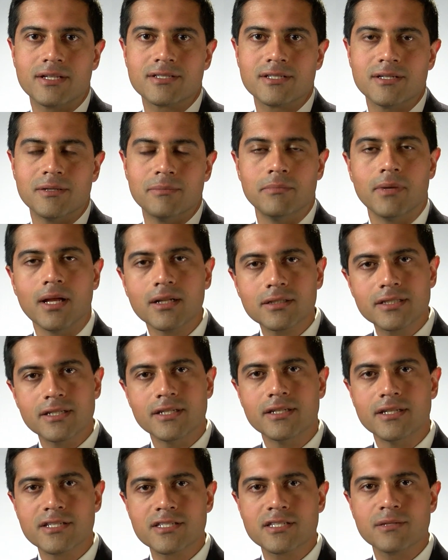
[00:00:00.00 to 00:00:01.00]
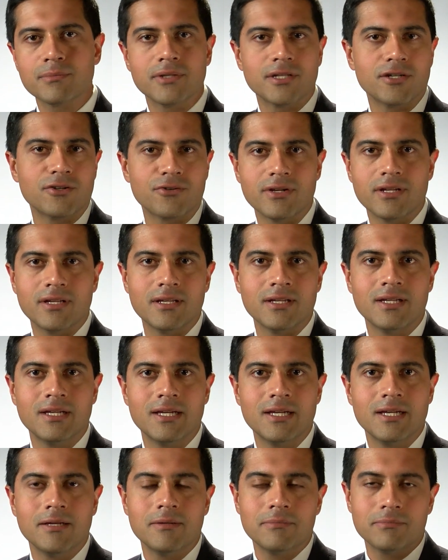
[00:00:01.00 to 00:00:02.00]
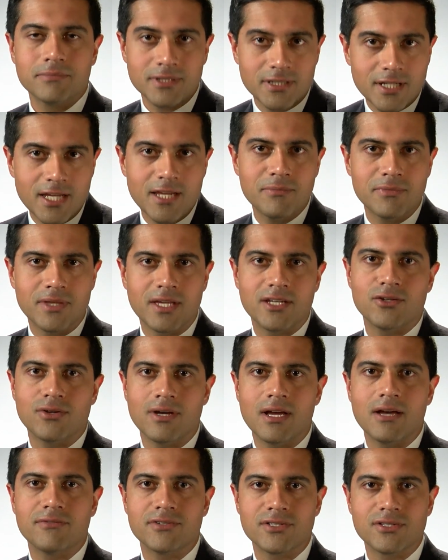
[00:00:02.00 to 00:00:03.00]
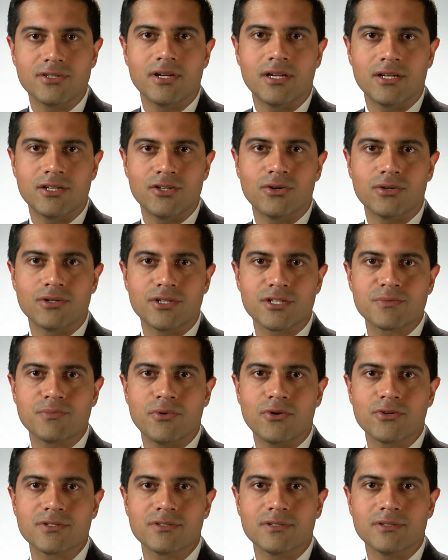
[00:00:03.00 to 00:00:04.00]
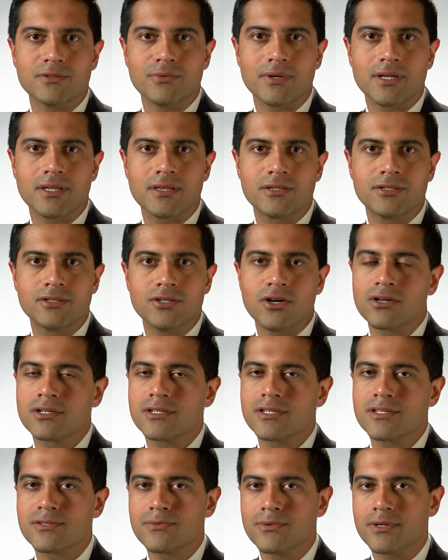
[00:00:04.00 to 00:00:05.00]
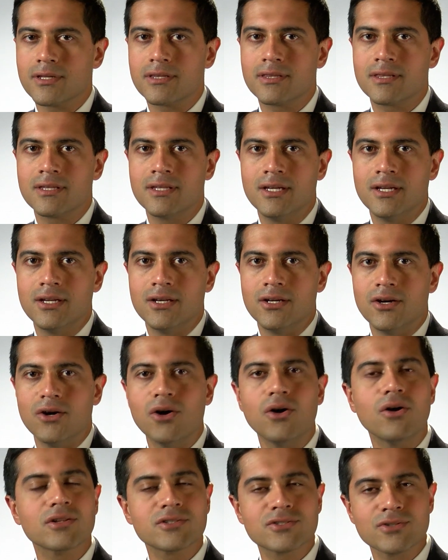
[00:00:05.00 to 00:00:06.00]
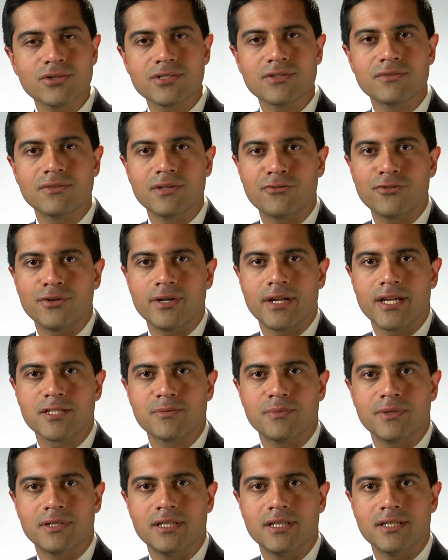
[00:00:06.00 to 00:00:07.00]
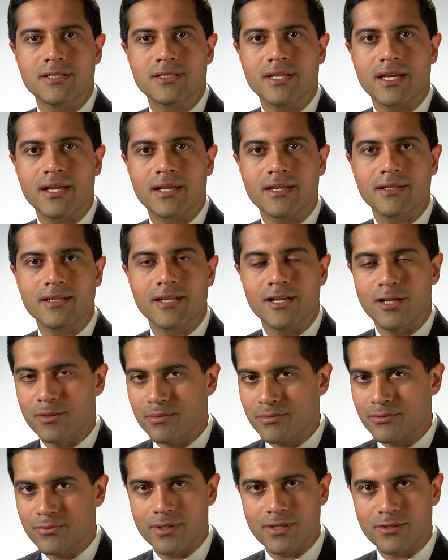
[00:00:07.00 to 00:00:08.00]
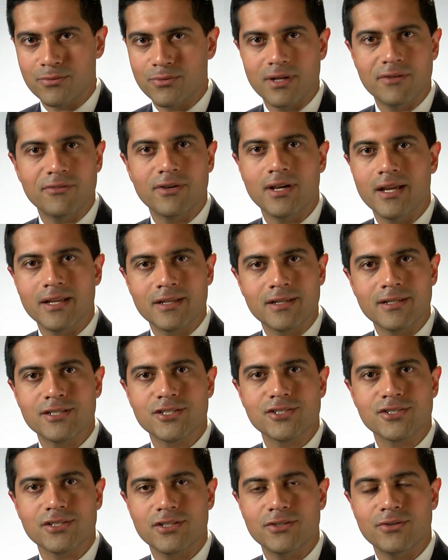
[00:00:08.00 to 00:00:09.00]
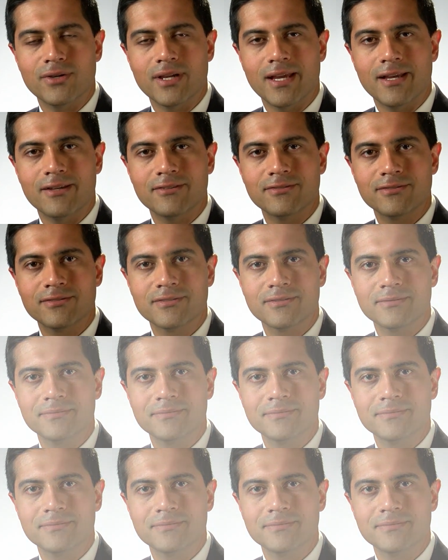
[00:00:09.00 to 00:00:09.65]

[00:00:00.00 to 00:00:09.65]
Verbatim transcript: it's a multidisciplinary team that you have at your disposal with doctors with all sorts of different expertise that can help with whatever eye condition you have.